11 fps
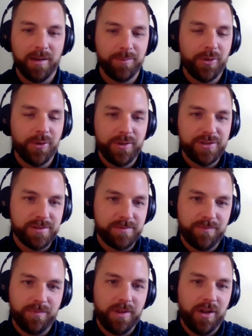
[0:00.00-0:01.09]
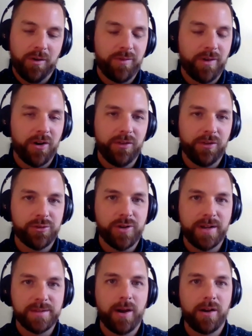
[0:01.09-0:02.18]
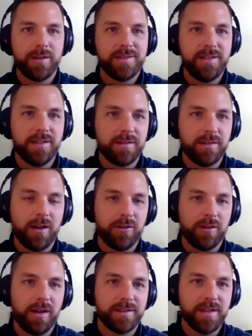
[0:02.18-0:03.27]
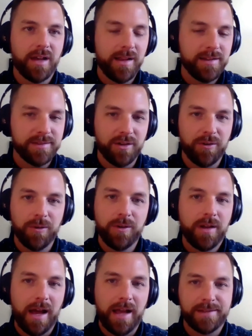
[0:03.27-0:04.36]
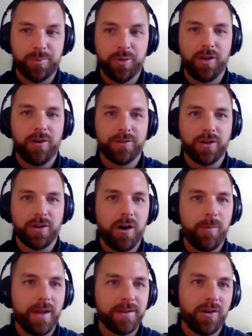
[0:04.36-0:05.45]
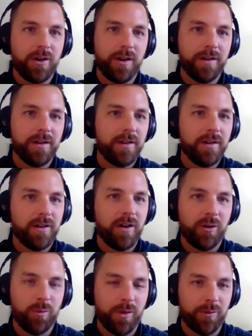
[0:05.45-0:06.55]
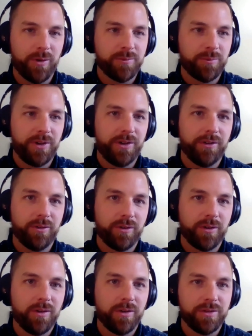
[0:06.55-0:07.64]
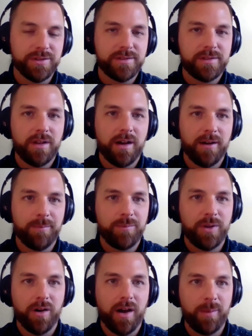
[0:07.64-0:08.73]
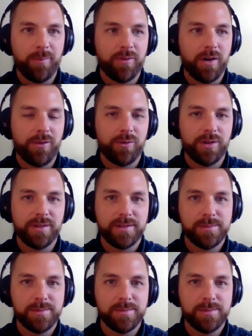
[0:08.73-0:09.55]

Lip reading: So it's just, very little transparency into the underlying science. So it's pretty hard to comment on whether it's real or just, hype for other reasons.